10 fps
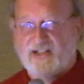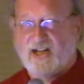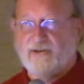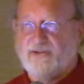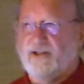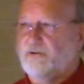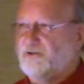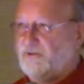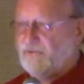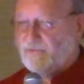out there
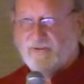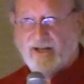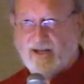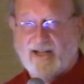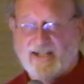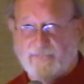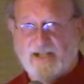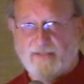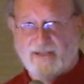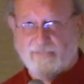to as many
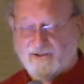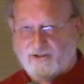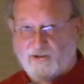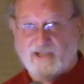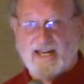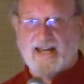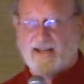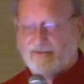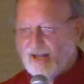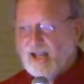people as you can
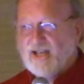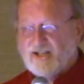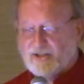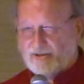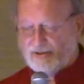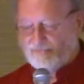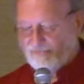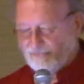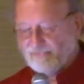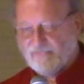so that
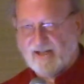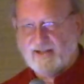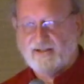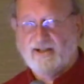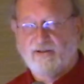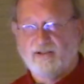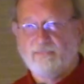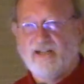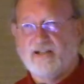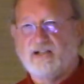then there can
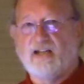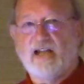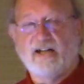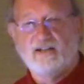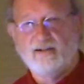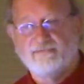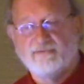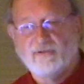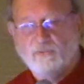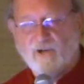be a collective
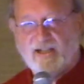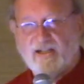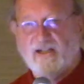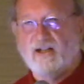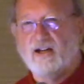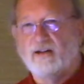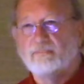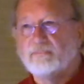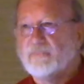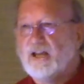wakening up.
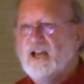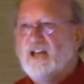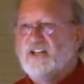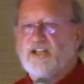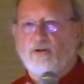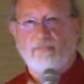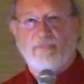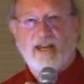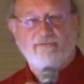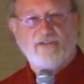So it
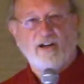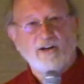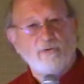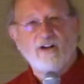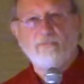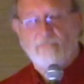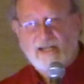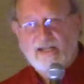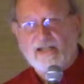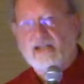may very well
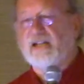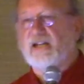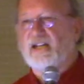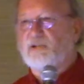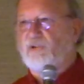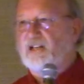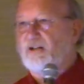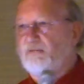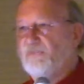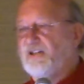be, as we
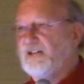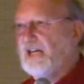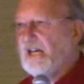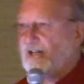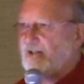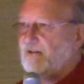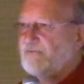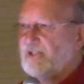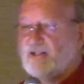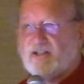come to the end of
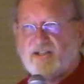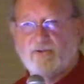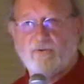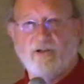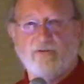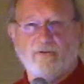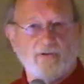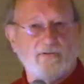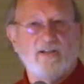this historical